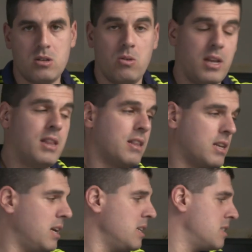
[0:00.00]
So in that
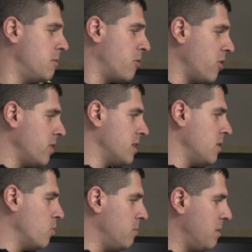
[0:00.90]
case, the priority
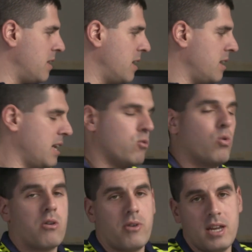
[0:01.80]
would be the
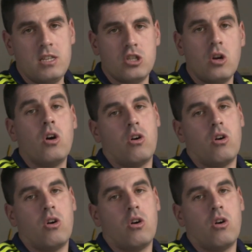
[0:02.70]
network range,